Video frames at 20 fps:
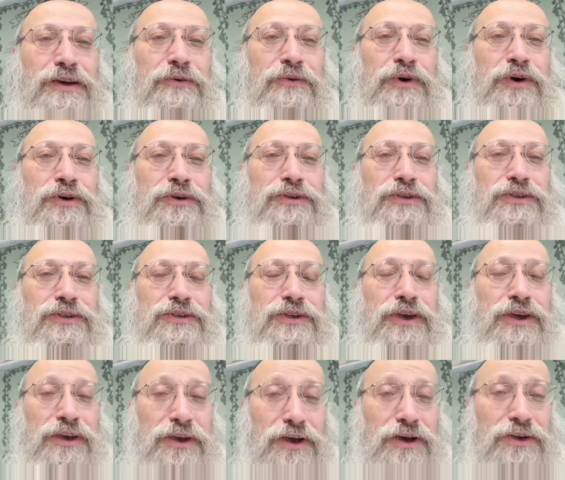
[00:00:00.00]
was
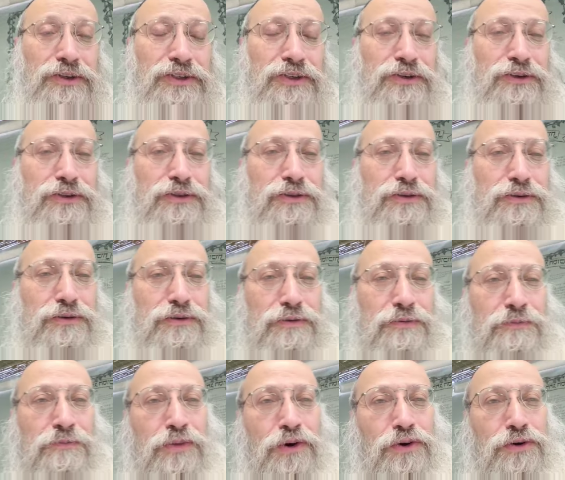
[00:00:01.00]
a Hasid
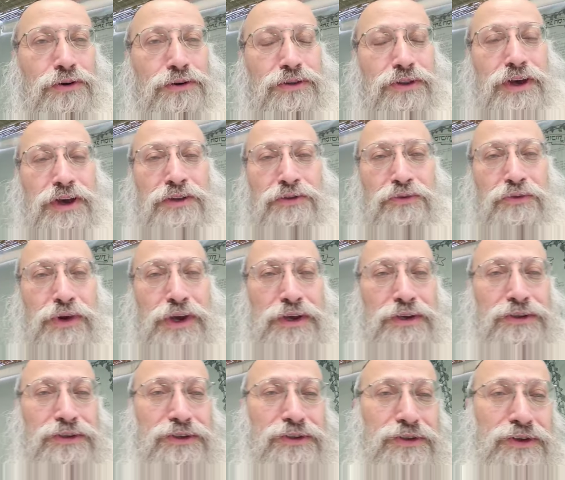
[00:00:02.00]
born and
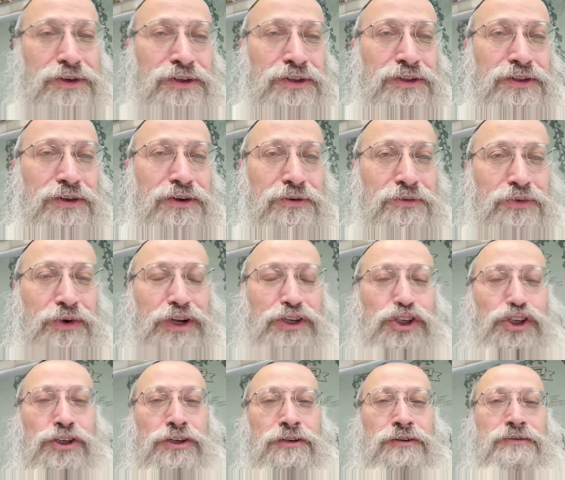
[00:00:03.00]
raised in
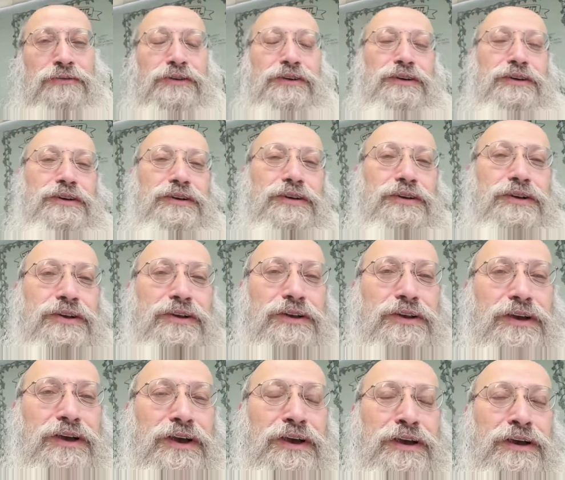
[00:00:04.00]
Russia
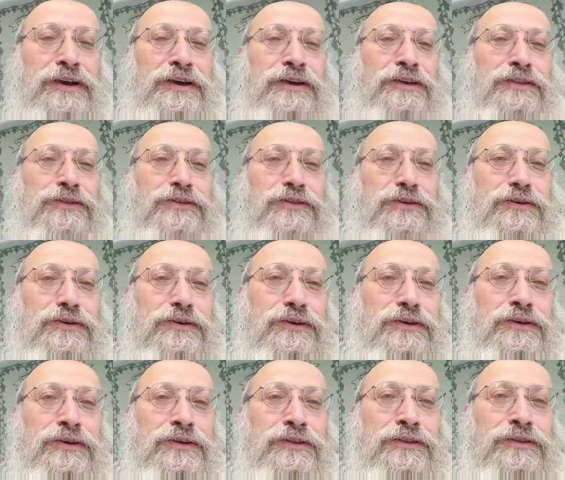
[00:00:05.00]
and
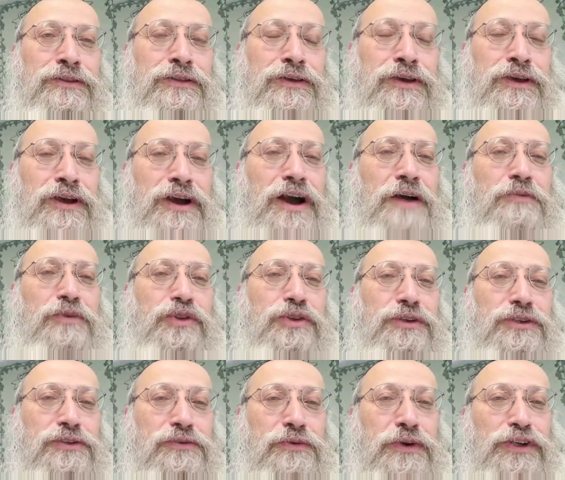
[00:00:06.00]
in
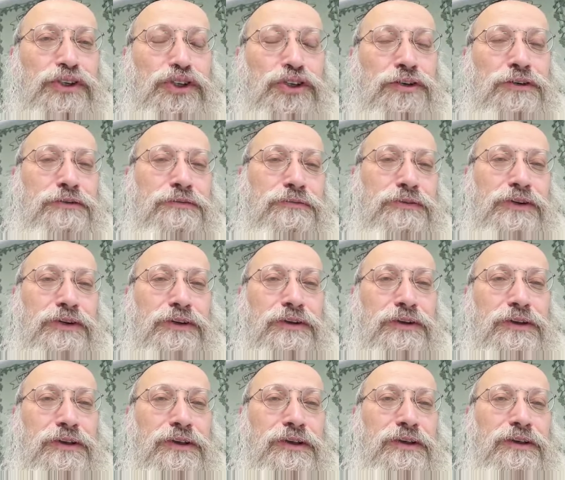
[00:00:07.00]
communist Russia,
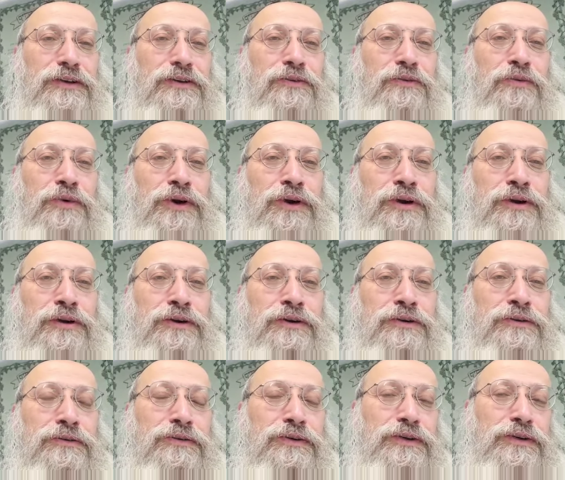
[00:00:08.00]

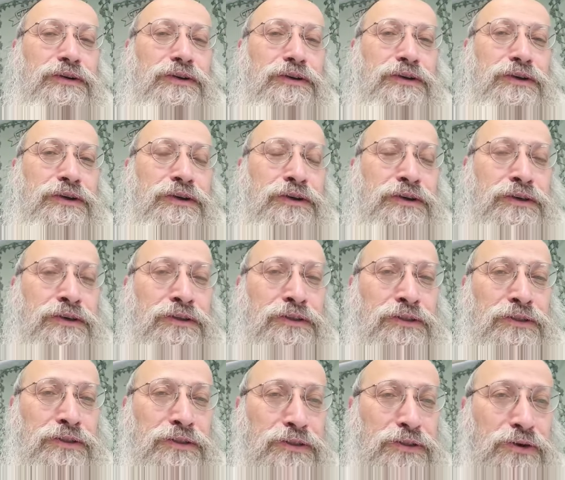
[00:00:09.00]
where
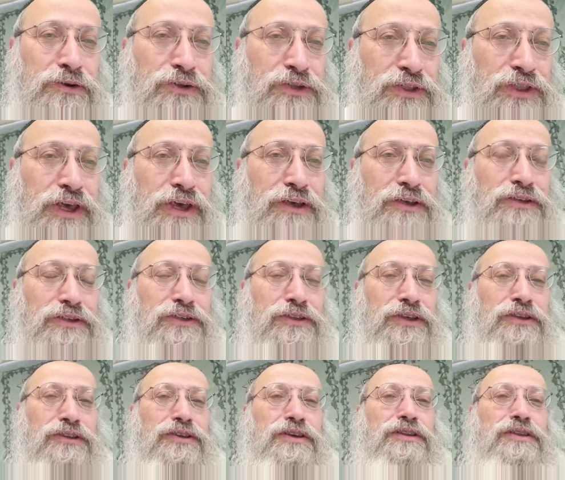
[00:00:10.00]
in those days
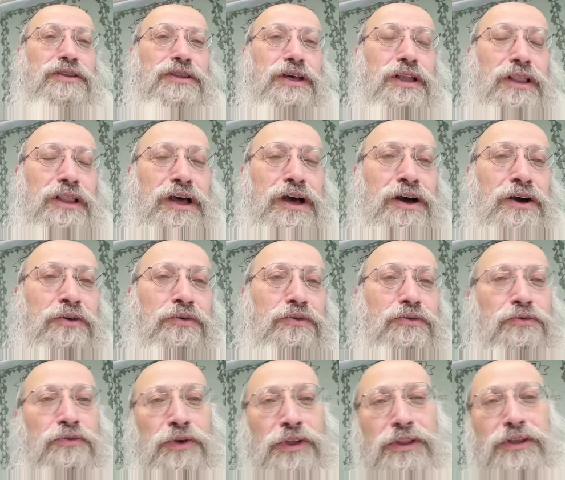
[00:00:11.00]
they didn't allow
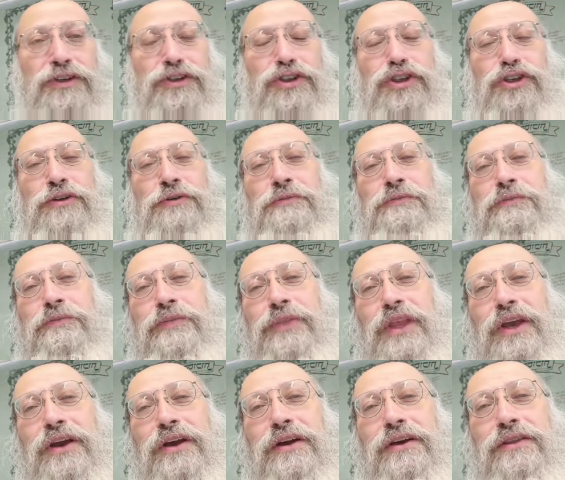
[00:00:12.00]
religion,
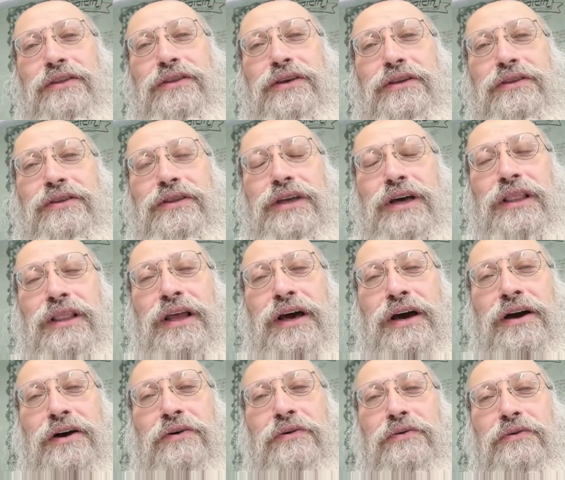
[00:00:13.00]
didn't
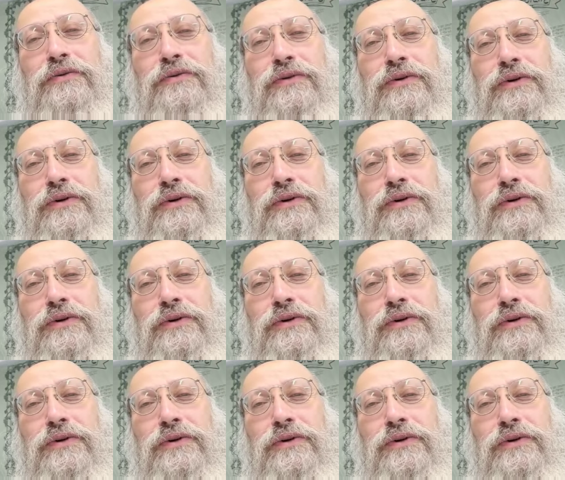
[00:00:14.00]
allow